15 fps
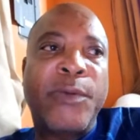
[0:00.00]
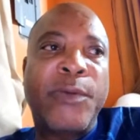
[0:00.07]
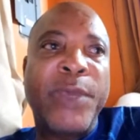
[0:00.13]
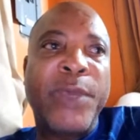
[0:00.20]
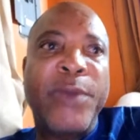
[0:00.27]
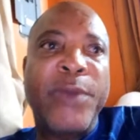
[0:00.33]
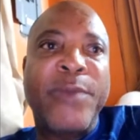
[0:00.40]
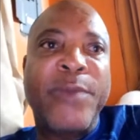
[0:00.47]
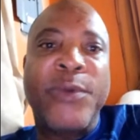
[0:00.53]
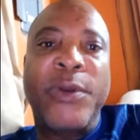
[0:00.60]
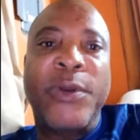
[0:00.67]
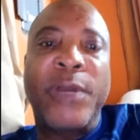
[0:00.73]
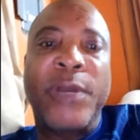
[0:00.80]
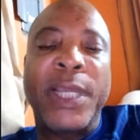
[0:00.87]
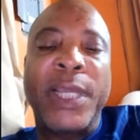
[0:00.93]
we were
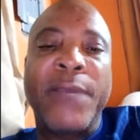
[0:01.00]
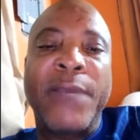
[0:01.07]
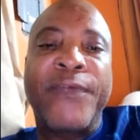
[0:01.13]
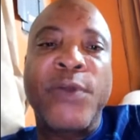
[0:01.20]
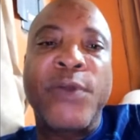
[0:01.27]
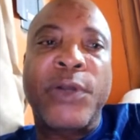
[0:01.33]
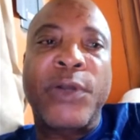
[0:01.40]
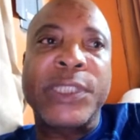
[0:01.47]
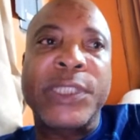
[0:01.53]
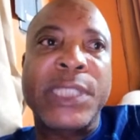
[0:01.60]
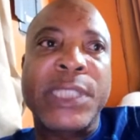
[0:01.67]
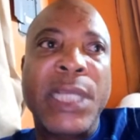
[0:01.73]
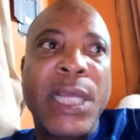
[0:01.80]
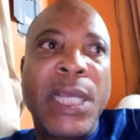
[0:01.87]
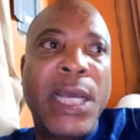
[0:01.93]
more focused
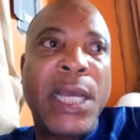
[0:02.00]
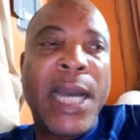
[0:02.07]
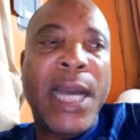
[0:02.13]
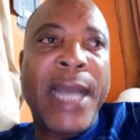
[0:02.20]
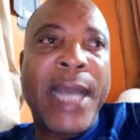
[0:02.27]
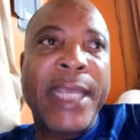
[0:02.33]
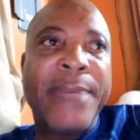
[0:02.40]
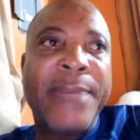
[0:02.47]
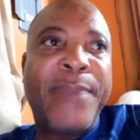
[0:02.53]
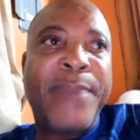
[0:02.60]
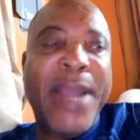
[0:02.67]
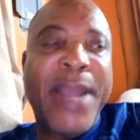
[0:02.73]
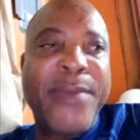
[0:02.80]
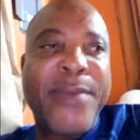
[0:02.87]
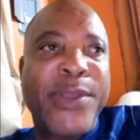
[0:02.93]
in
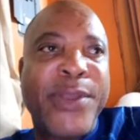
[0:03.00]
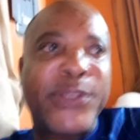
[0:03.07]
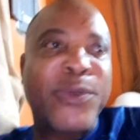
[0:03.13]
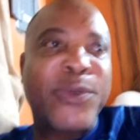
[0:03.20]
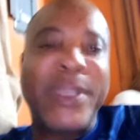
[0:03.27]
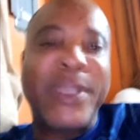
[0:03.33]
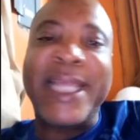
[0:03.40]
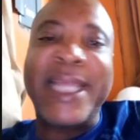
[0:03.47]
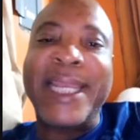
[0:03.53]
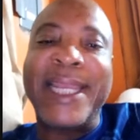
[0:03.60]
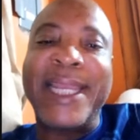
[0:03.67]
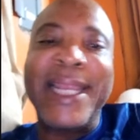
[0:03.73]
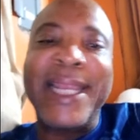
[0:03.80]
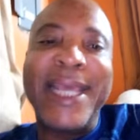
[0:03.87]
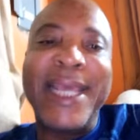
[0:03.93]
primary school. Then
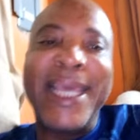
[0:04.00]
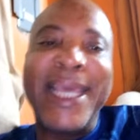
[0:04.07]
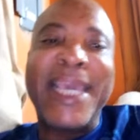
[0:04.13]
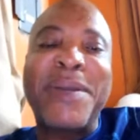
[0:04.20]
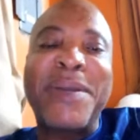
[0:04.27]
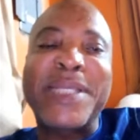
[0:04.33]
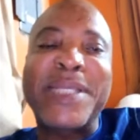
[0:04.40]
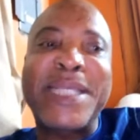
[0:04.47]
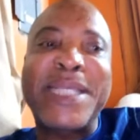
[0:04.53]
it wasn't